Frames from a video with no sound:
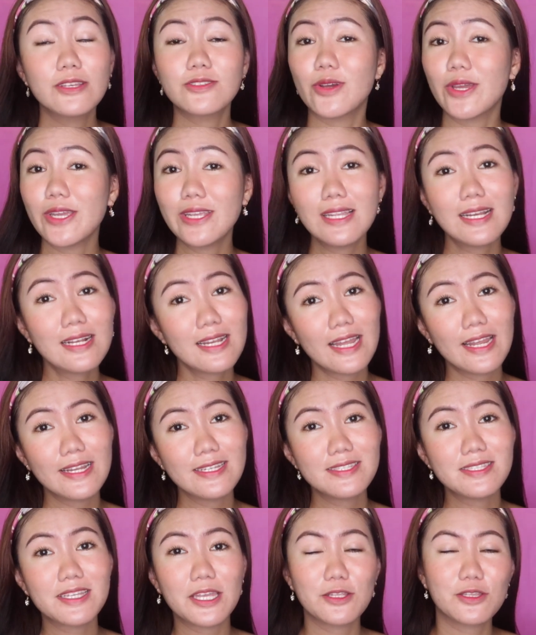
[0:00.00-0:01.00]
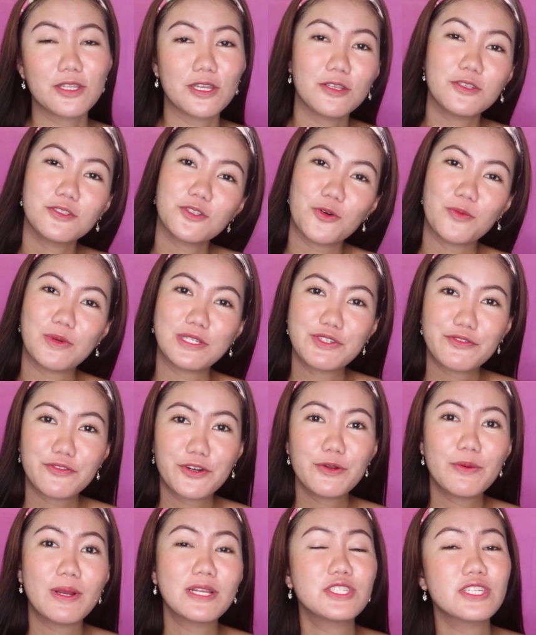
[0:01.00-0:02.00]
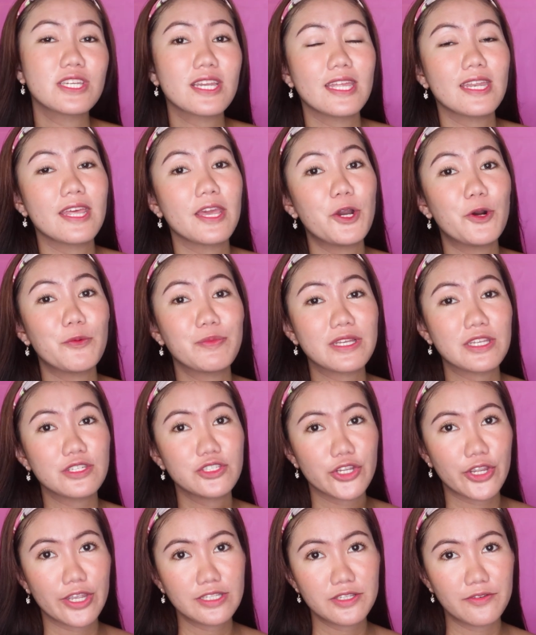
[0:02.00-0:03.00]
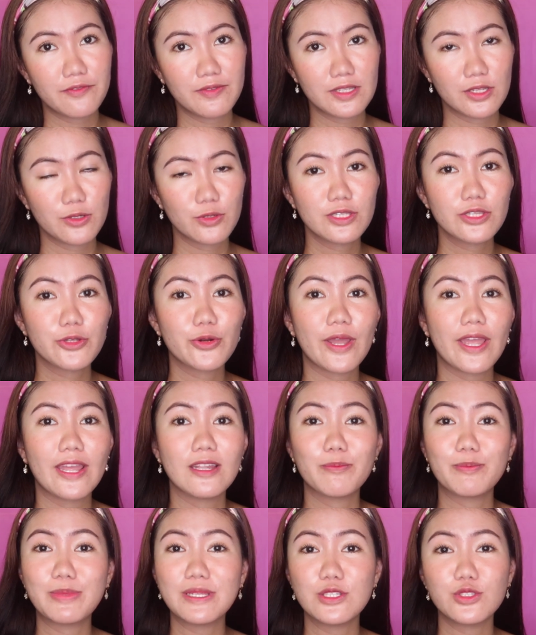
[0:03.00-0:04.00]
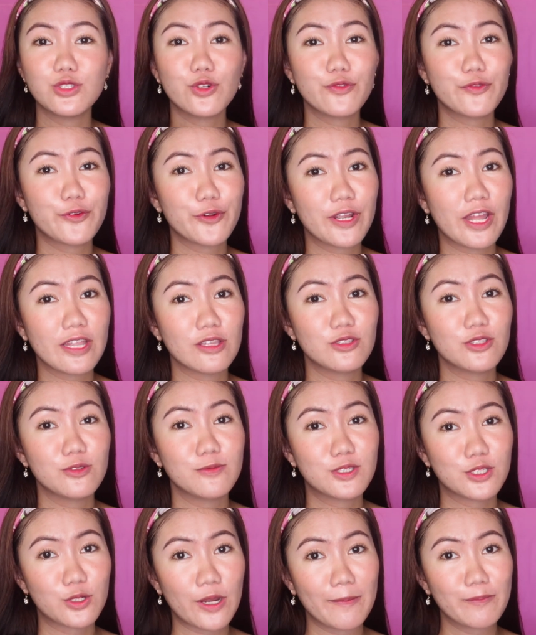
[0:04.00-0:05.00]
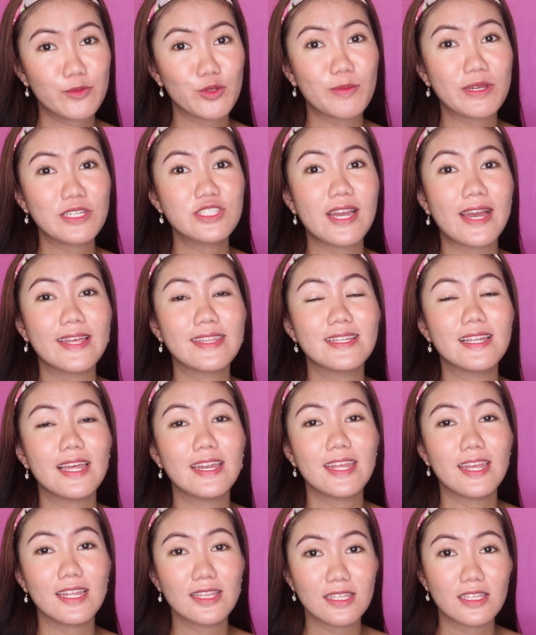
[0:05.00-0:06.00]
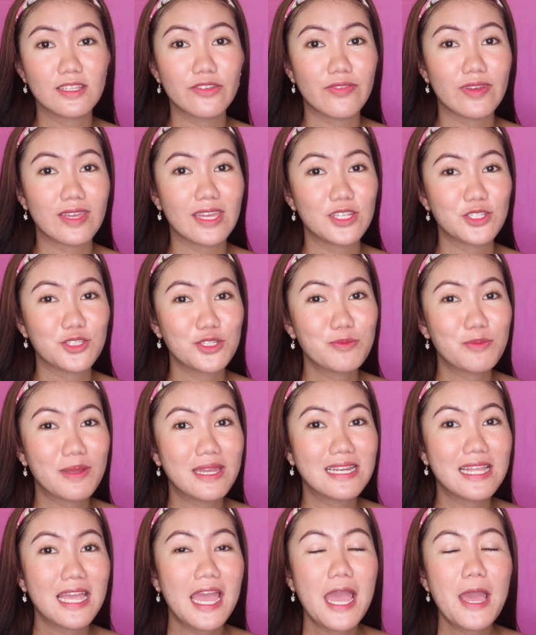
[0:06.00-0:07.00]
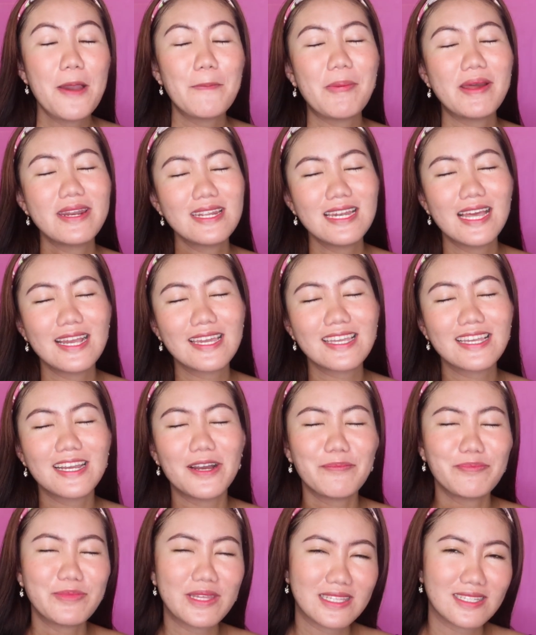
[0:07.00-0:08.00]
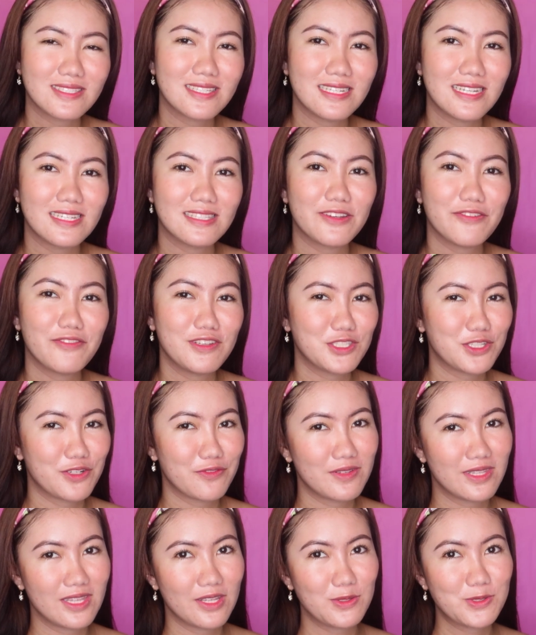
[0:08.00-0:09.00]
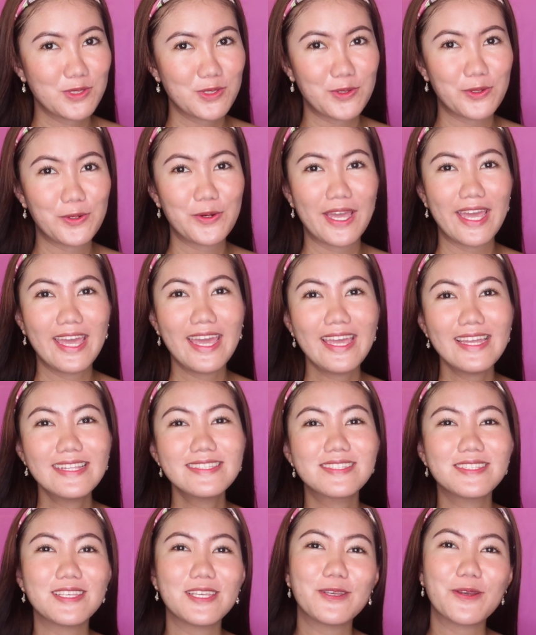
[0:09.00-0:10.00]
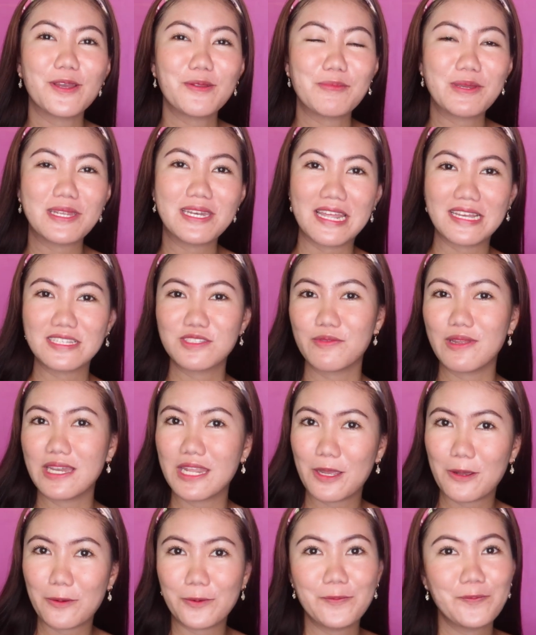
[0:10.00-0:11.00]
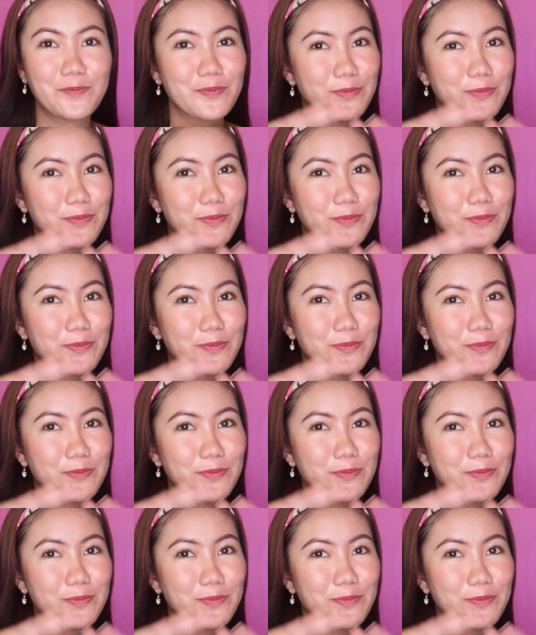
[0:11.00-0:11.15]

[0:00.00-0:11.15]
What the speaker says: So, ayun lang guys, thank you so much for watching, and I hope nag-enjoy kayo sa video na to, and please don't forget to subscribe to my channel and hit the notification bell para lagi kang updated sa lahat ng future videos ko, and see you in my next video.